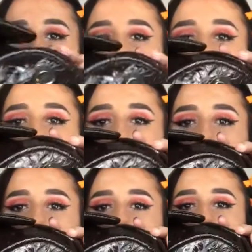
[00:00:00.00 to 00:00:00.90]
looks very
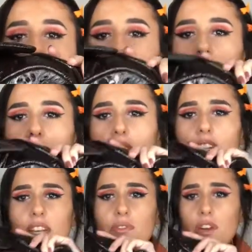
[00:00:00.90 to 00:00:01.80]
vintage and very
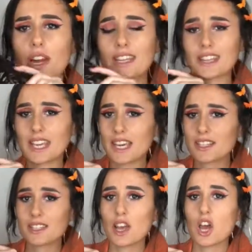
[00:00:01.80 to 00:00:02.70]
different. Like,
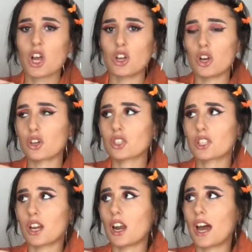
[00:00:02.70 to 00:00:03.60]
this looks
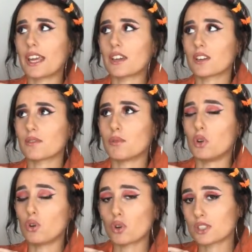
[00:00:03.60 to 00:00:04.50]
like
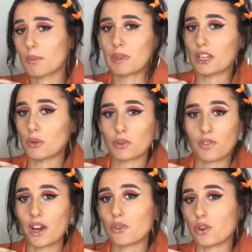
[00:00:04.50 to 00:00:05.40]
not something you would
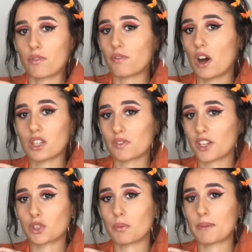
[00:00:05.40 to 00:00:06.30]
find on a fast
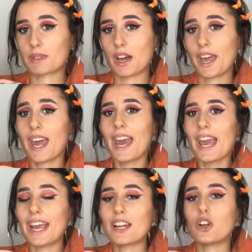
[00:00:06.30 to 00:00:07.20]
fashion website.
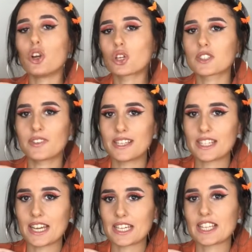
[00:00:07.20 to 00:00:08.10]
It looks
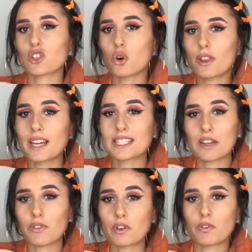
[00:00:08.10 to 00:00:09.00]
vintage. It's got that
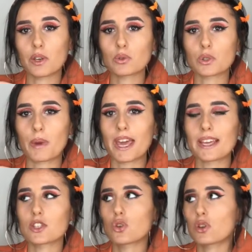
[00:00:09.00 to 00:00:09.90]
different feel to it. It
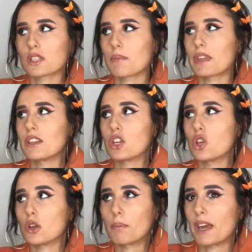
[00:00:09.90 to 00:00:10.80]
is not something that
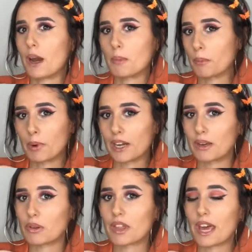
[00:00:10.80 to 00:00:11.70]
you could pick up on Pretty
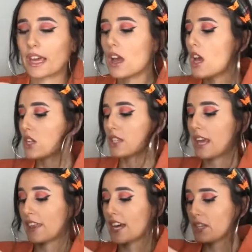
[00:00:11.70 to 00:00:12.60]
Little Thing. So
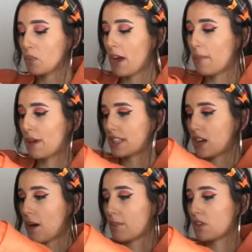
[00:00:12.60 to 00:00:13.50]
yeah, that is what I picked
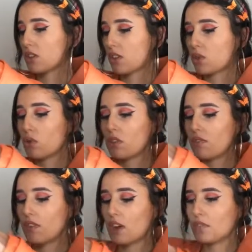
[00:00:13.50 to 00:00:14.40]
up because I thought the
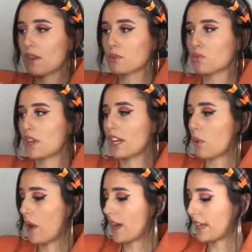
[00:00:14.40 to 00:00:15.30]
fit of it was really
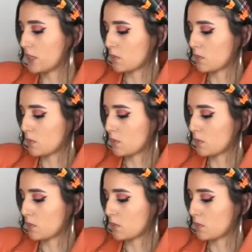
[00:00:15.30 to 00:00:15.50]
quirky as